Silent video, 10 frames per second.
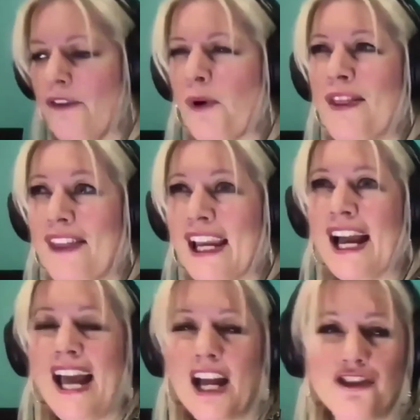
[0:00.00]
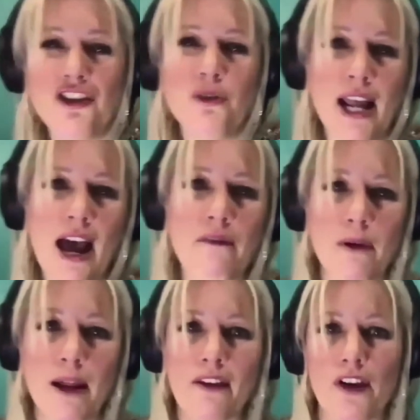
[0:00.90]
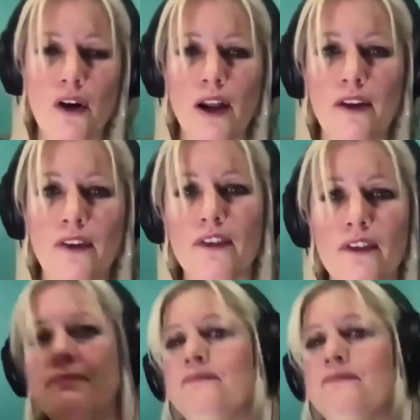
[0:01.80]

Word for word: So I think I had 2.5 weeks notice.